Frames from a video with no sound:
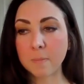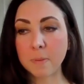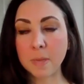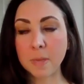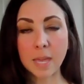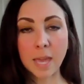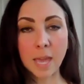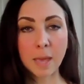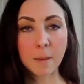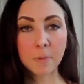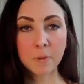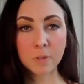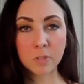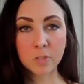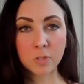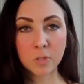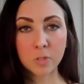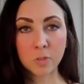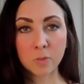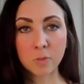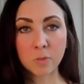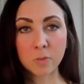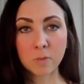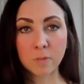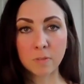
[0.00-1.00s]
being able
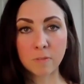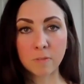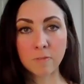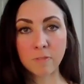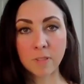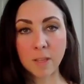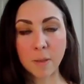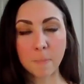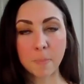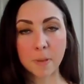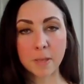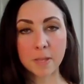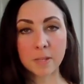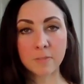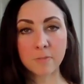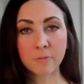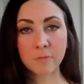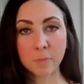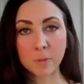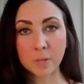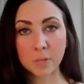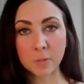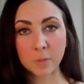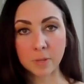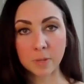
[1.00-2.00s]
to flip in
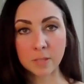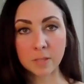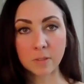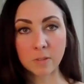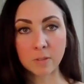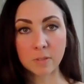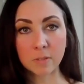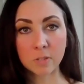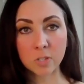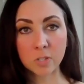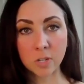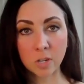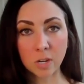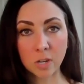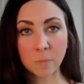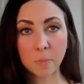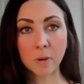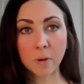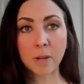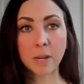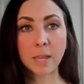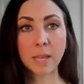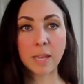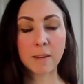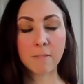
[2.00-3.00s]
between sugar
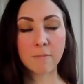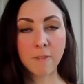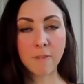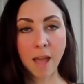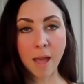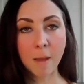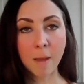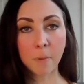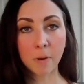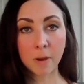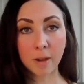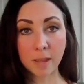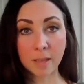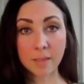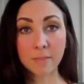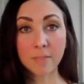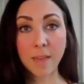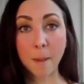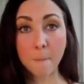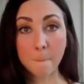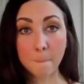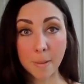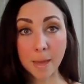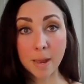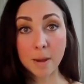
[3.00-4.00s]
burning and fat burning,
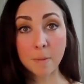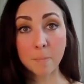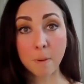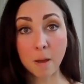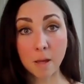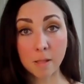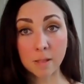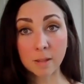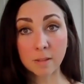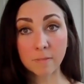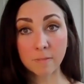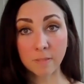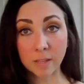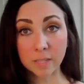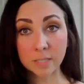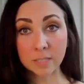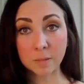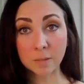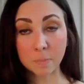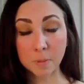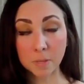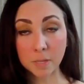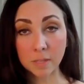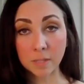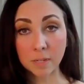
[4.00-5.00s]
that metabolic
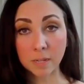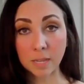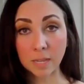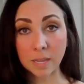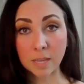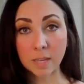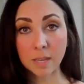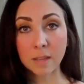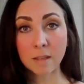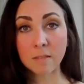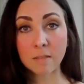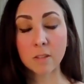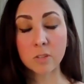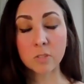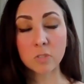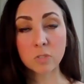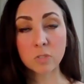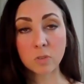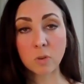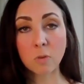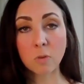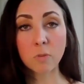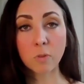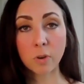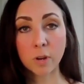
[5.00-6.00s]
flexibility that's
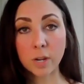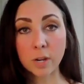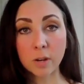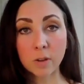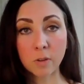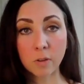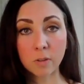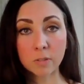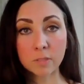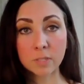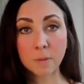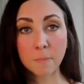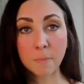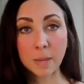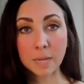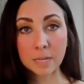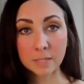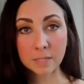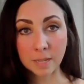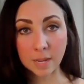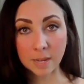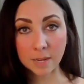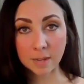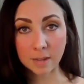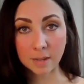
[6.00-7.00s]
so critical to
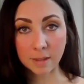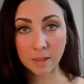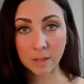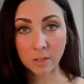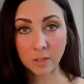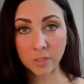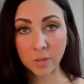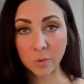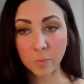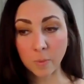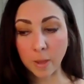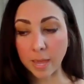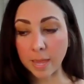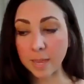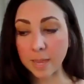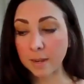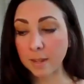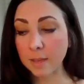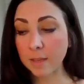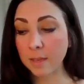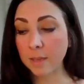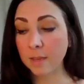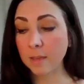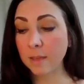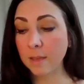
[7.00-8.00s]
maintaining healthy weight,
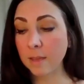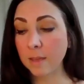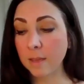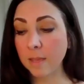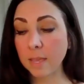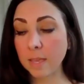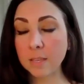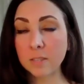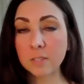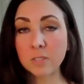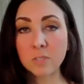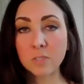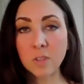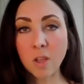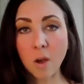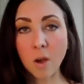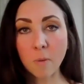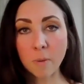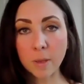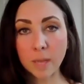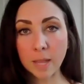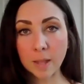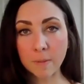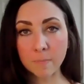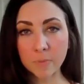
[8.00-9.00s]
is
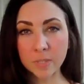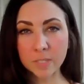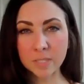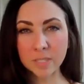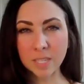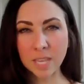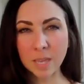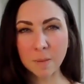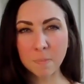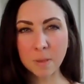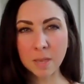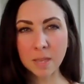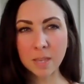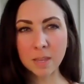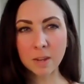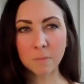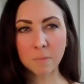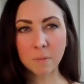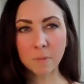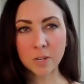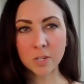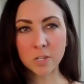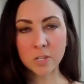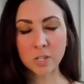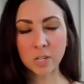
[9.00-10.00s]
keeping your
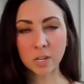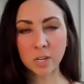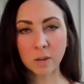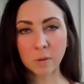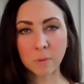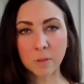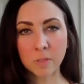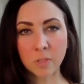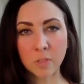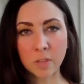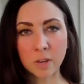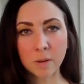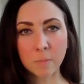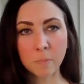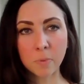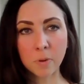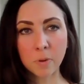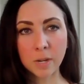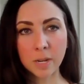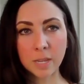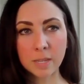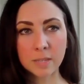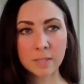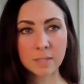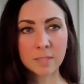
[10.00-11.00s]
blood sugar within a
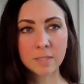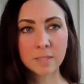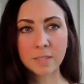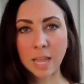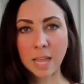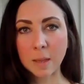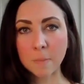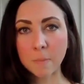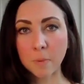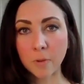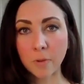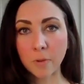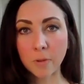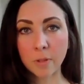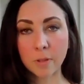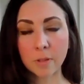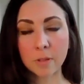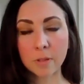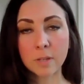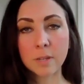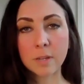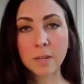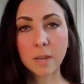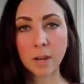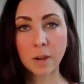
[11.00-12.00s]
pretty stable,
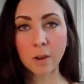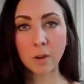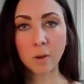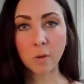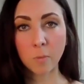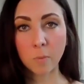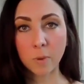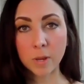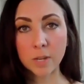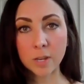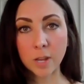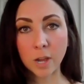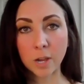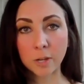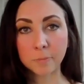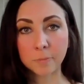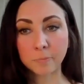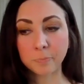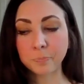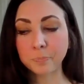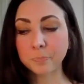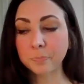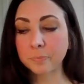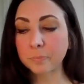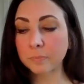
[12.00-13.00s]
narrow window.